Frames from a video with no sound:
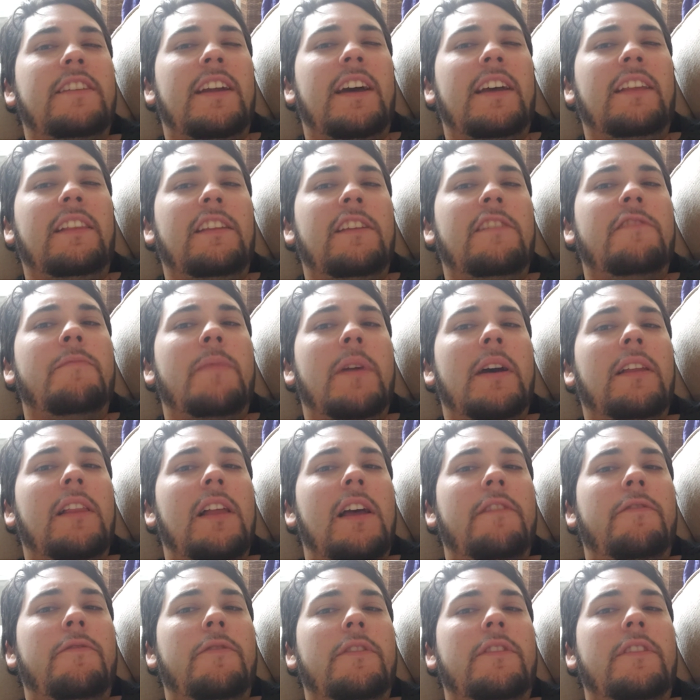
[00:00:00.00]
Did I live my
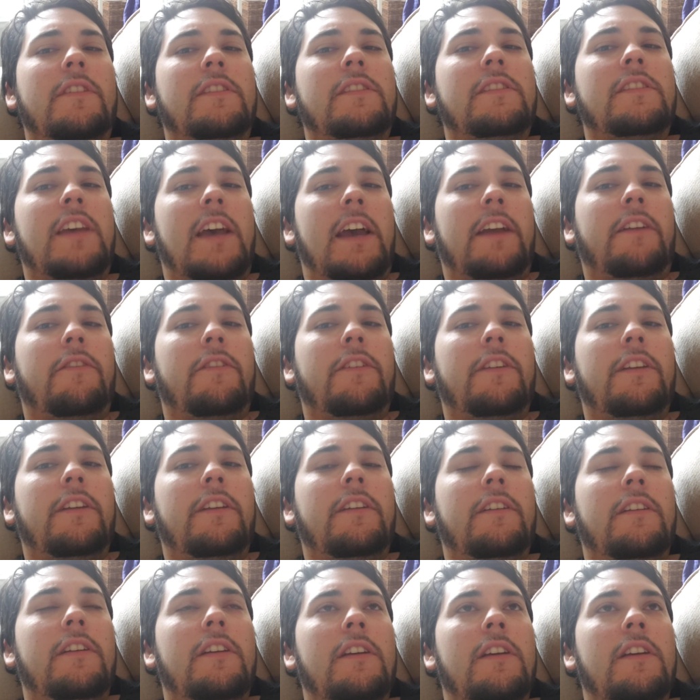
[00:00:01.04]
life with integrity?